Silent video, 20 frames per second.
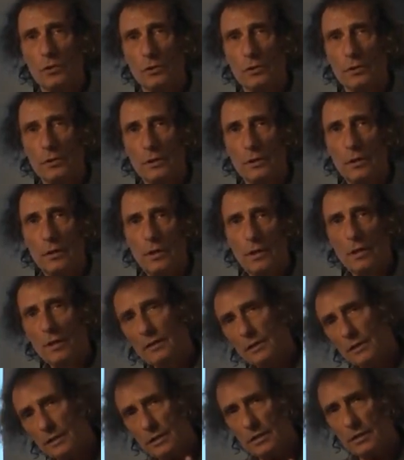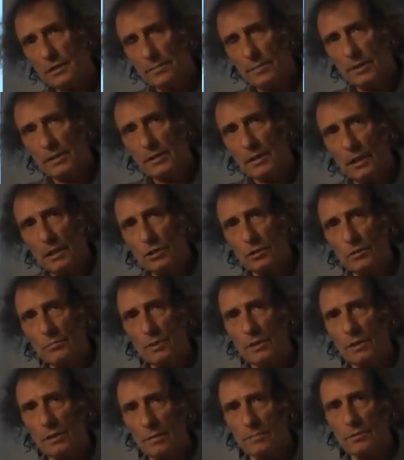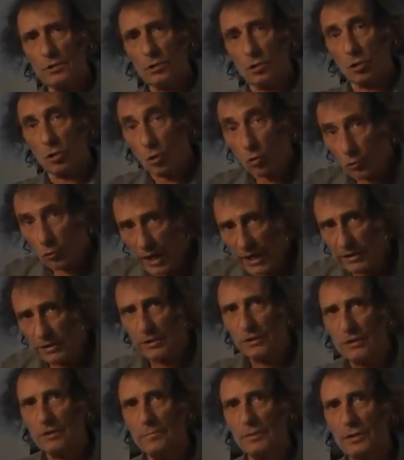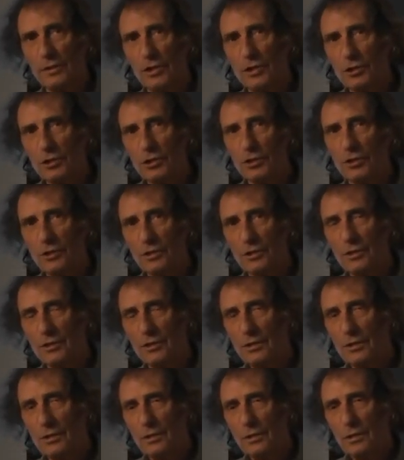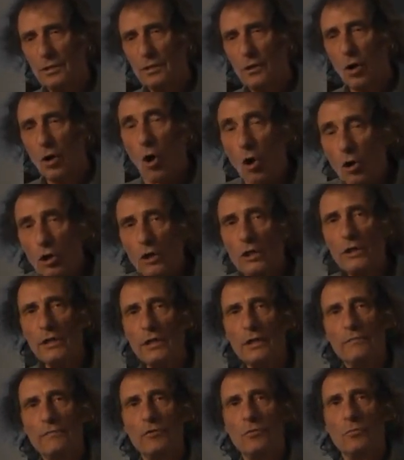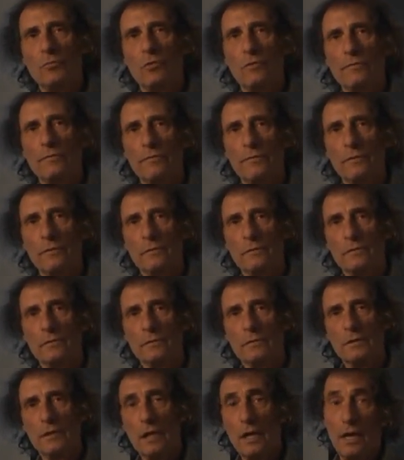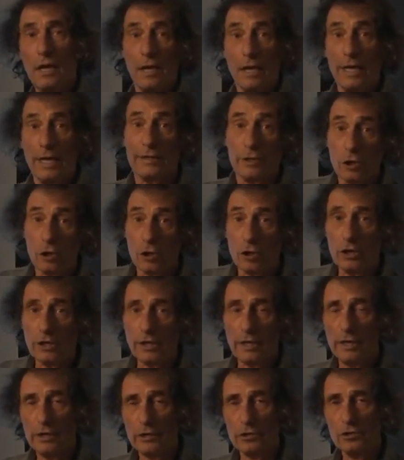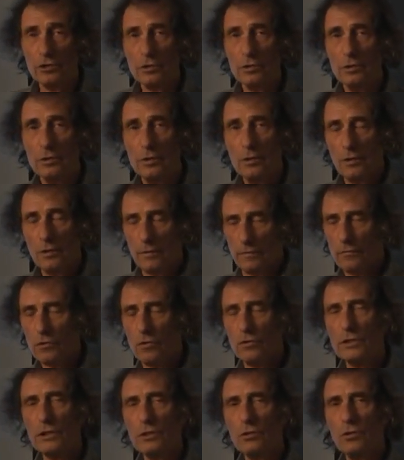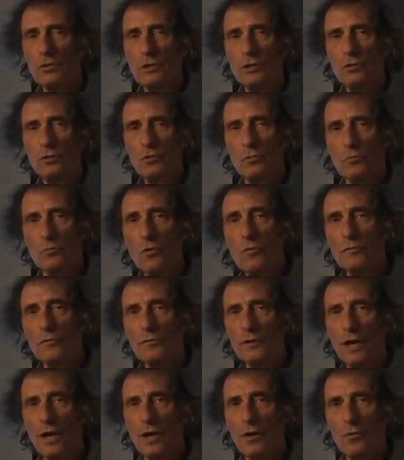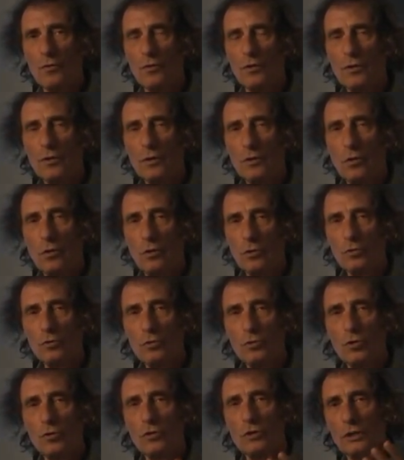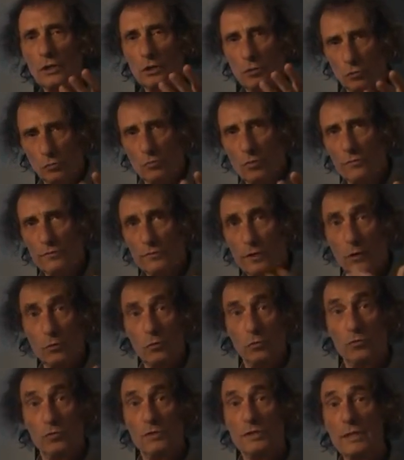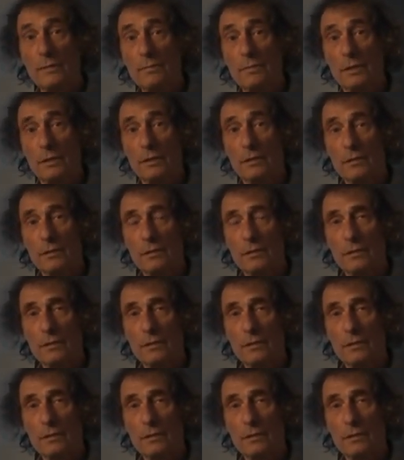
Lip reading: world. And this interpretation becomes correct interpretation only if you move at early age. Of course, I don't need to move now, or you don't need to move now to see me.